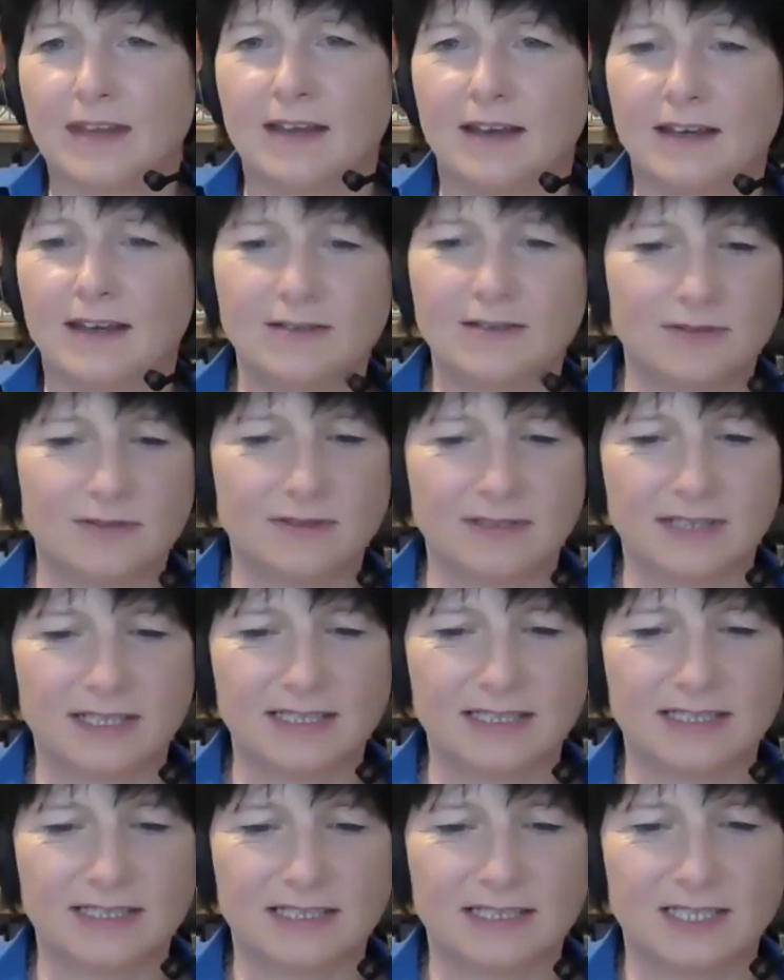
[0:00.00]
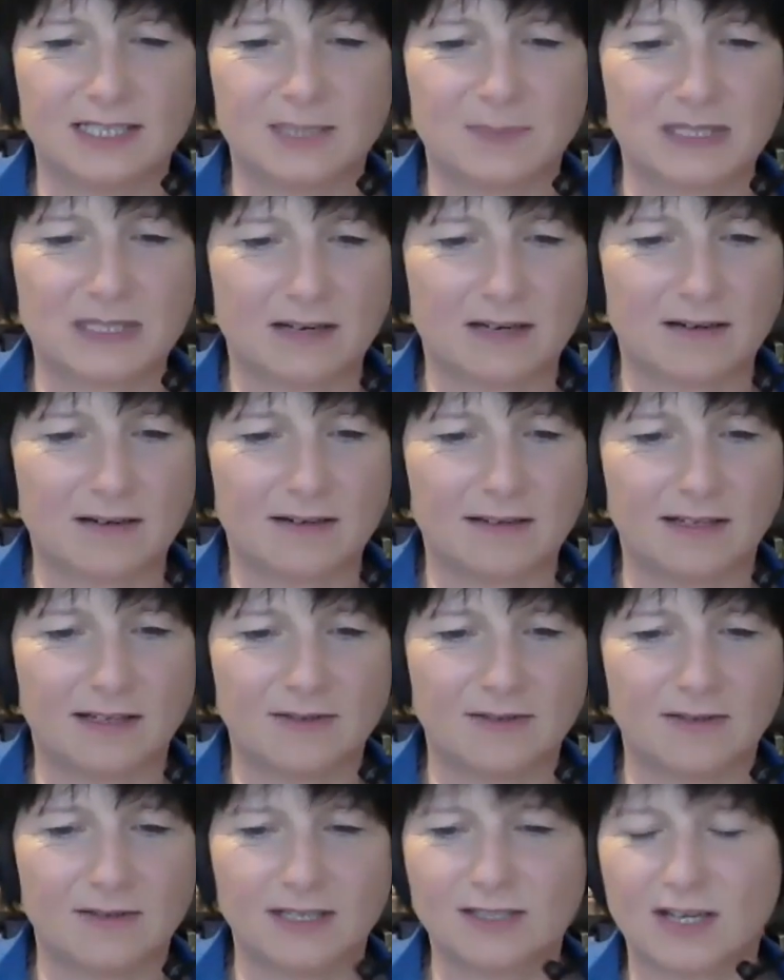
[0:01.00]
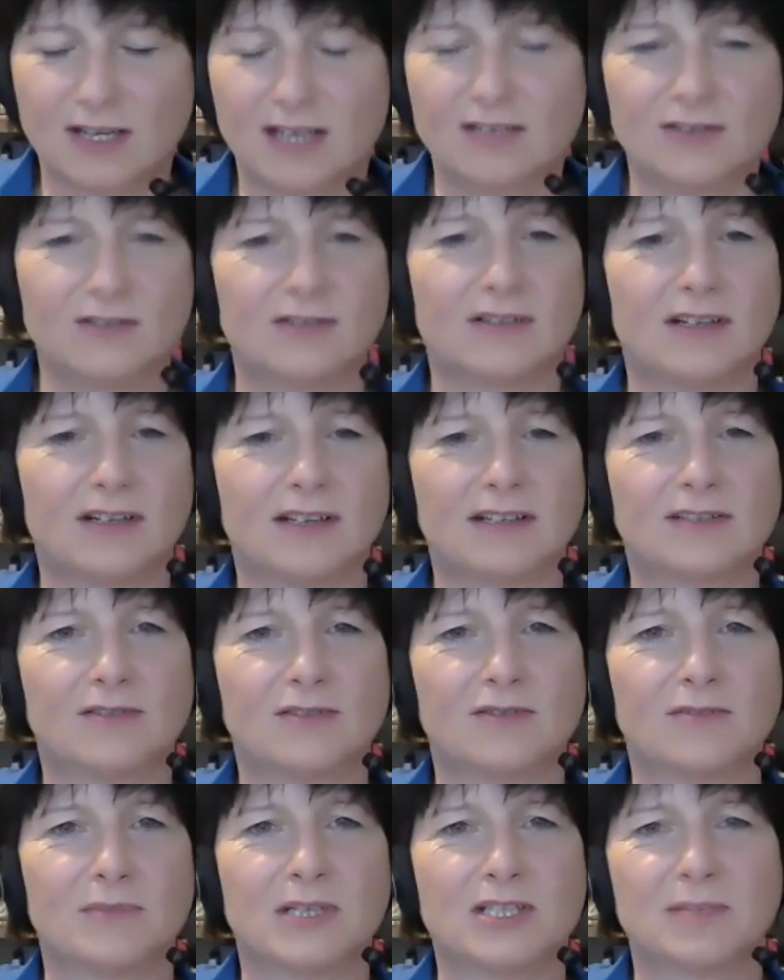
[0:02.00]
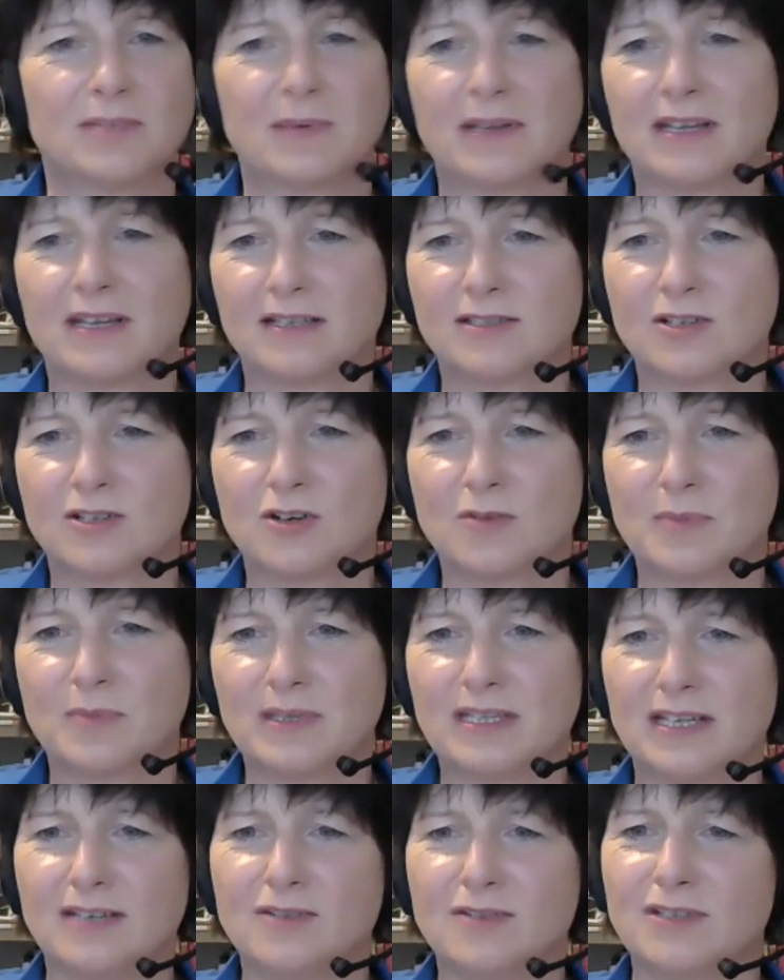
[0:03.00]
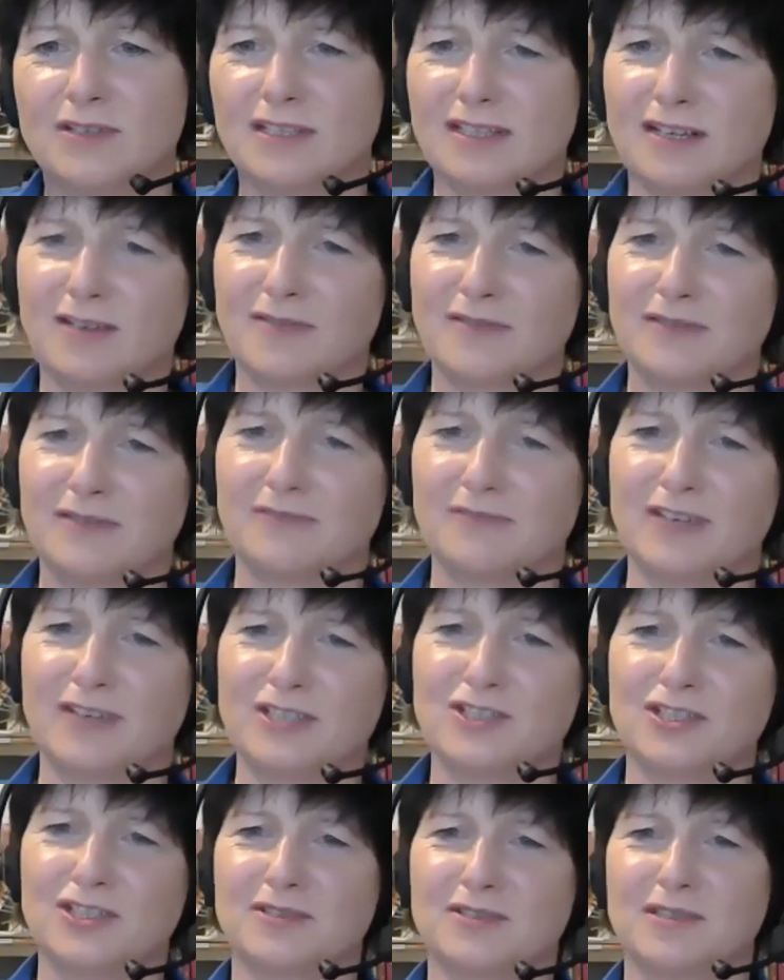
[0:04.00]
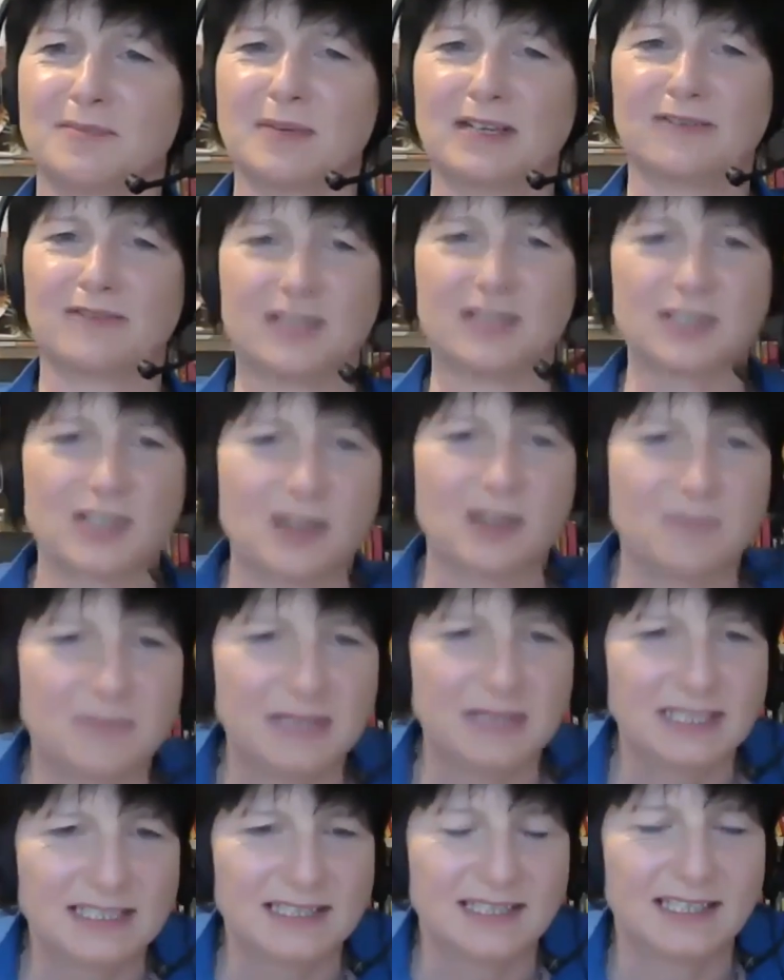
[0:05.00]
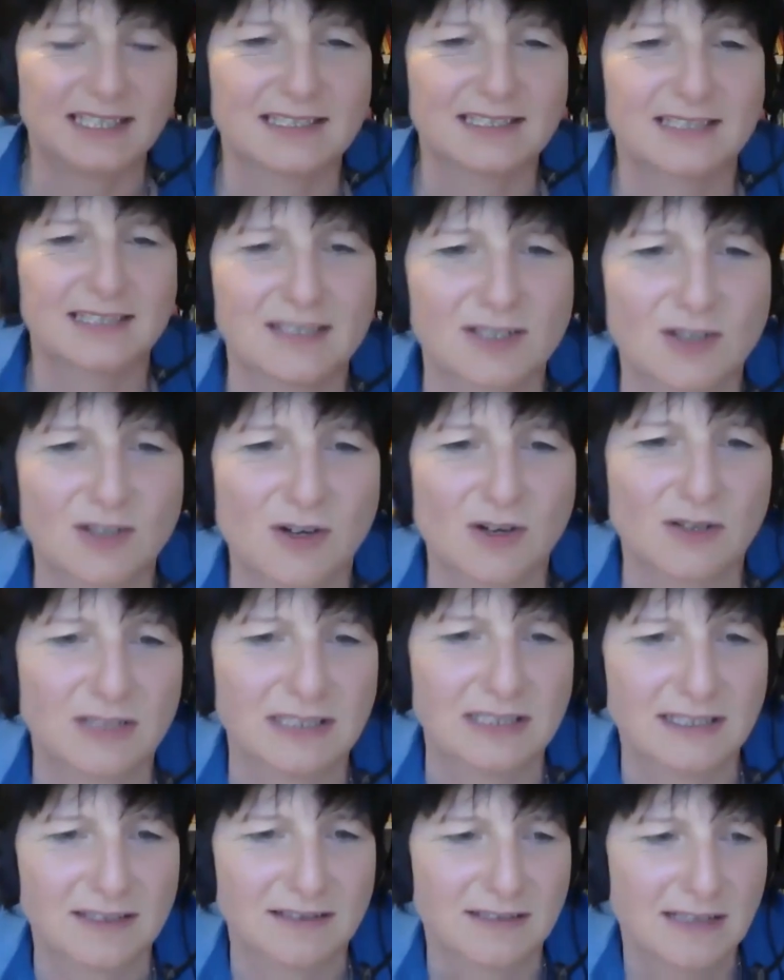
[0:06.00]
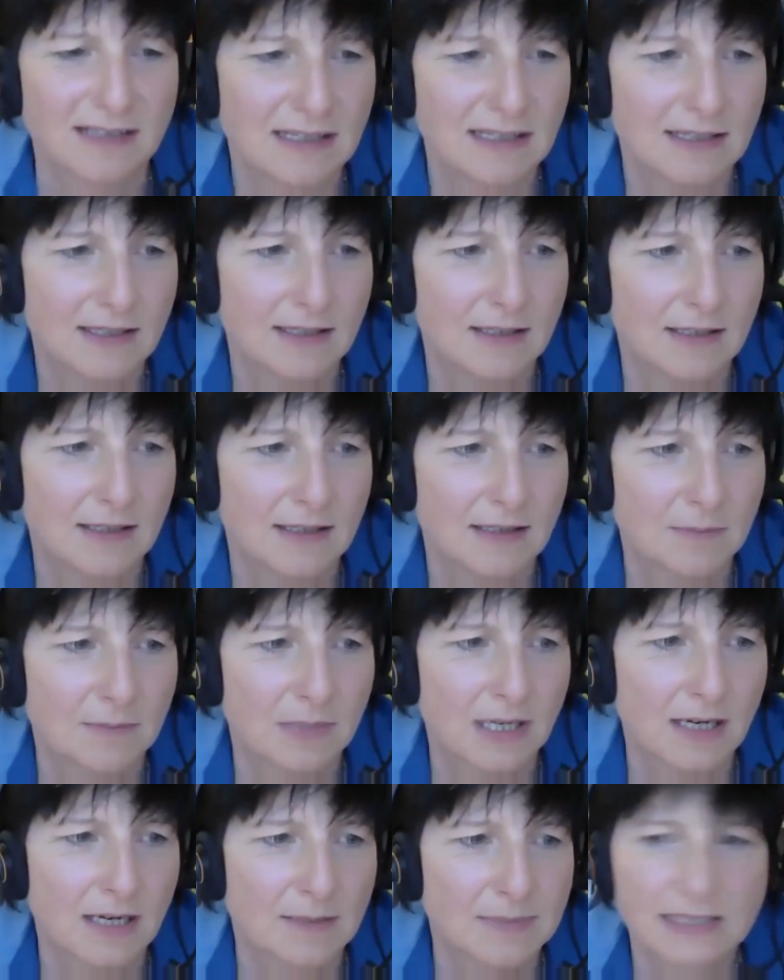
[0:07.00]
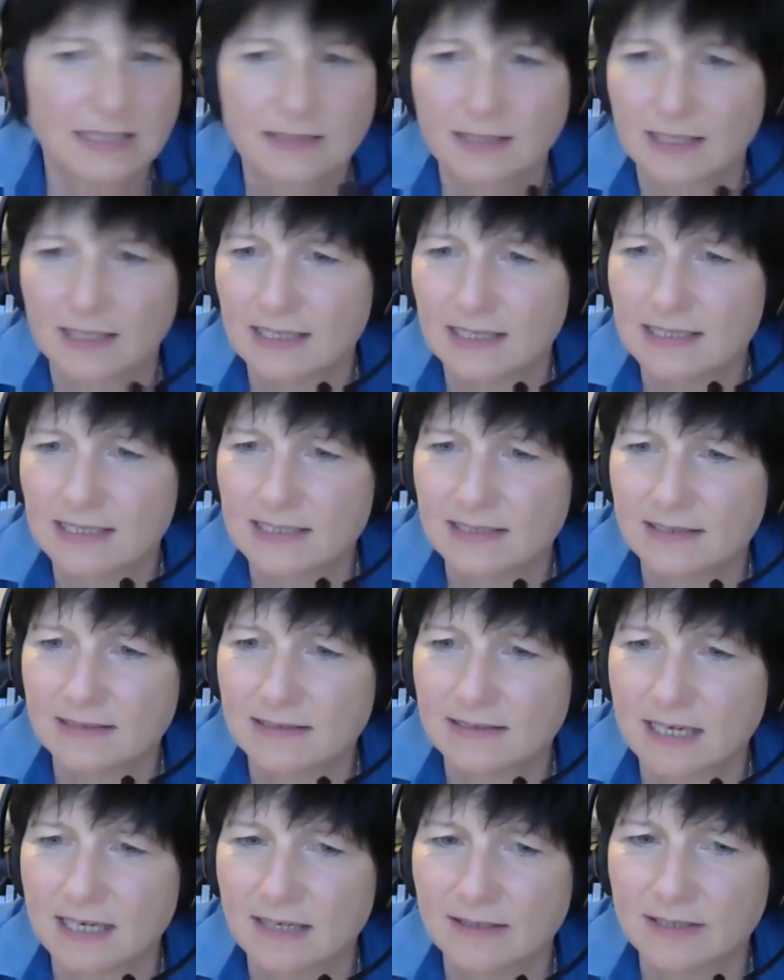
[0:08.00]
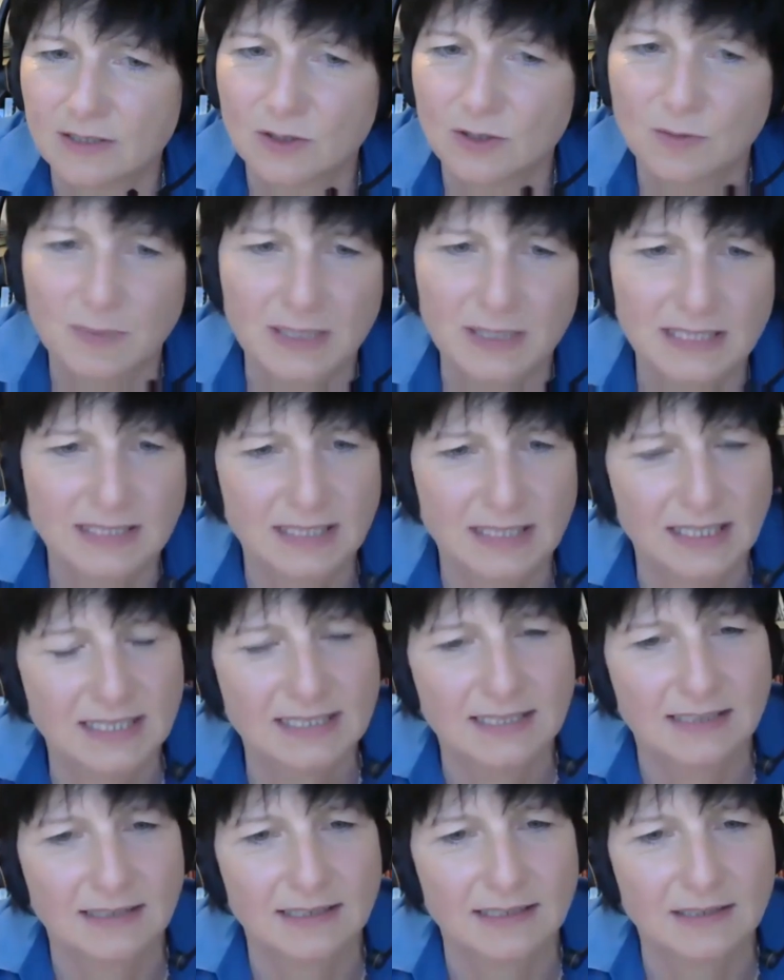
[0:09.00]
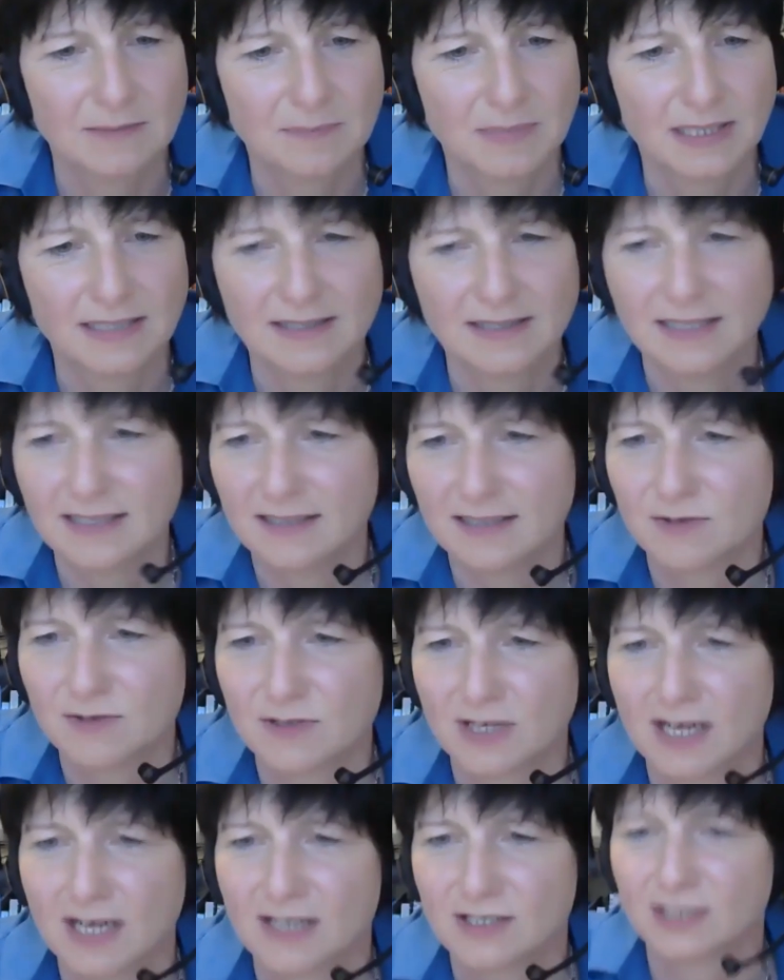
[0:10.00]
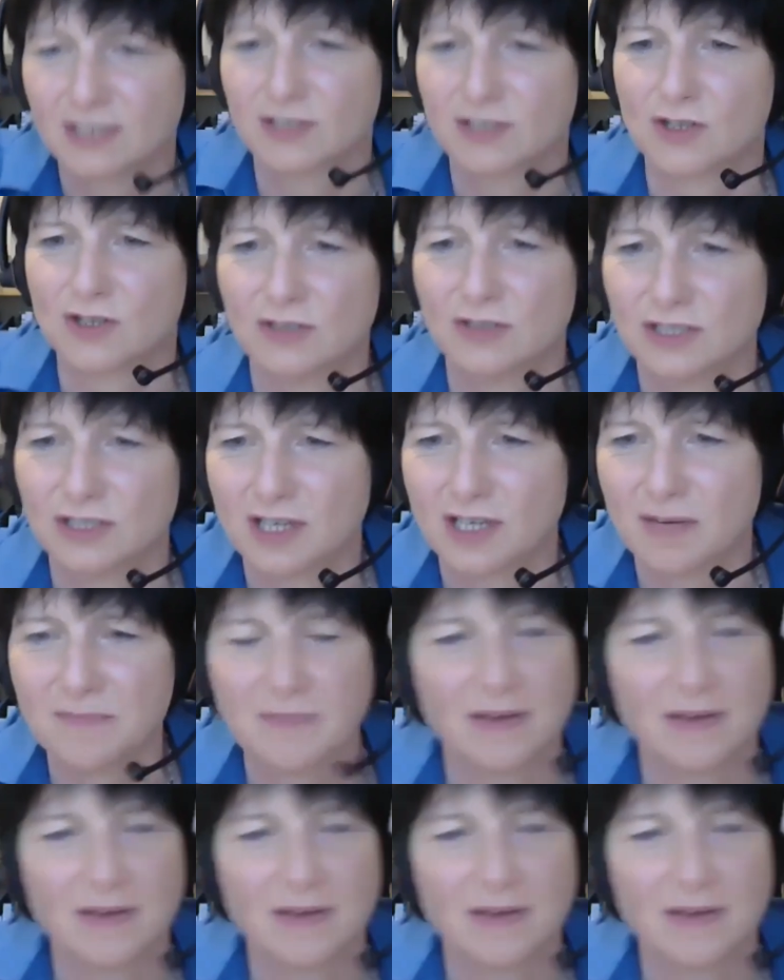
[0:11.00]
I know it's bizarre. I know I don't know much about that at all, but I know that a lot of the big fish companies and things in Scotland are perhaps like Italian or based in Italy. But I think those are actually Scottish.